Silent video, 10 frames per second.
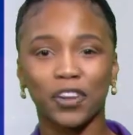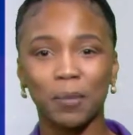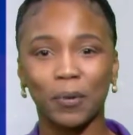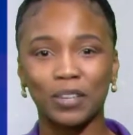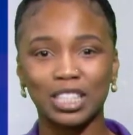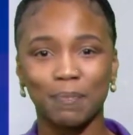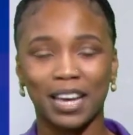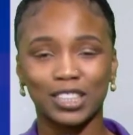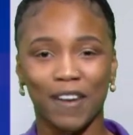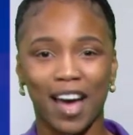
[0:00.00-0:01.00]
for your bonus
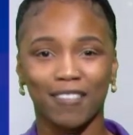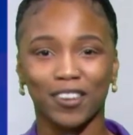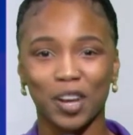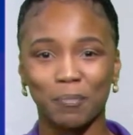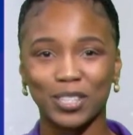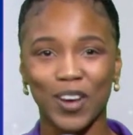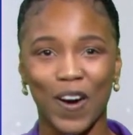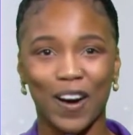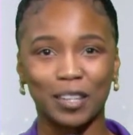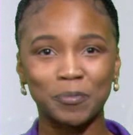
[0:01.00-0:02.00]
match five, your numbers
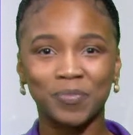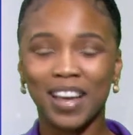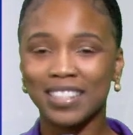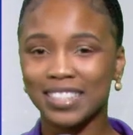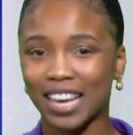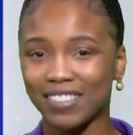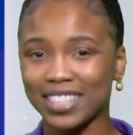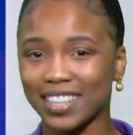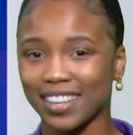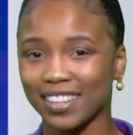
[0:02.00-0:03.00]
are
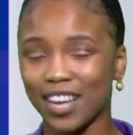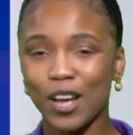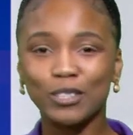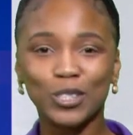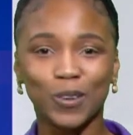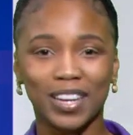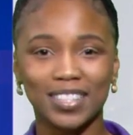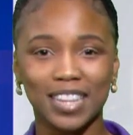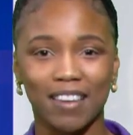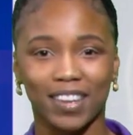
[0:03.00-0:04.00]
17,
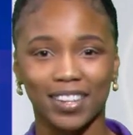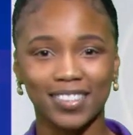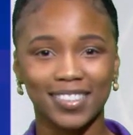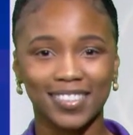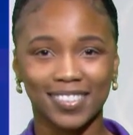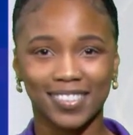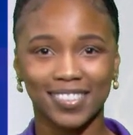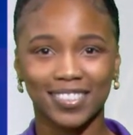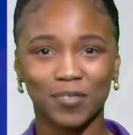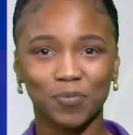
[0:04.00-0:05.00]
27,
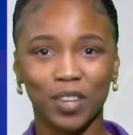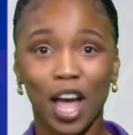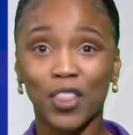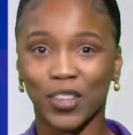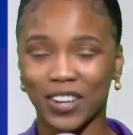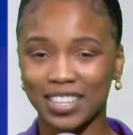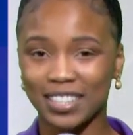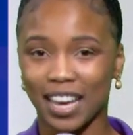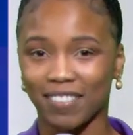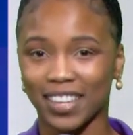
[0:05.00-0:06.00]

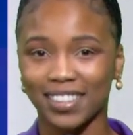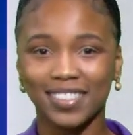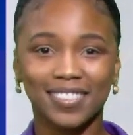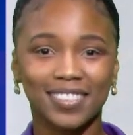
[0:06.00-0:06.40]
37,